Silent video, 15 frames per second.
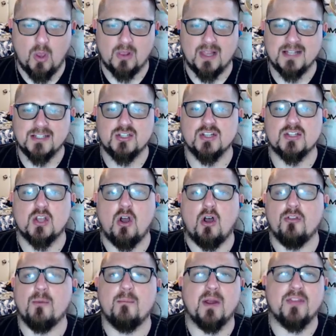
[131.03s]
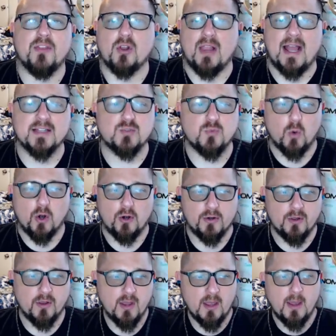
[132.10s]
let's just call them by their last word.